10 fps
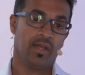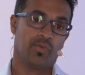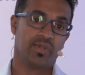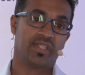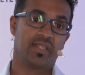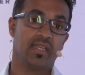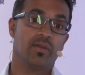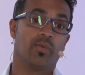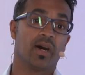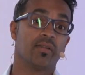We
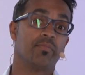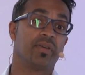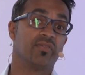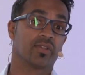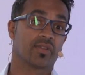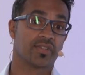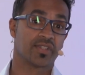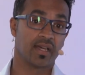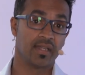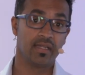see 1 pivotal
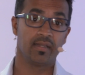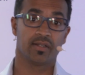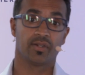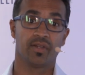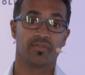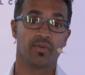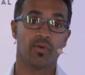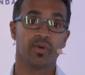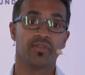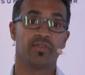study going
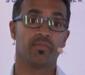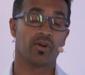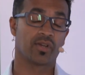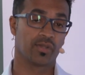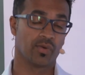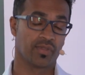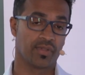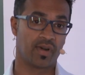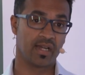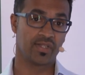forward for market
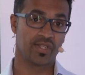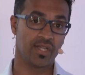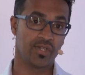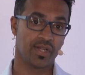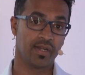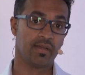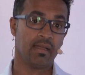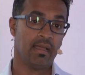authorization,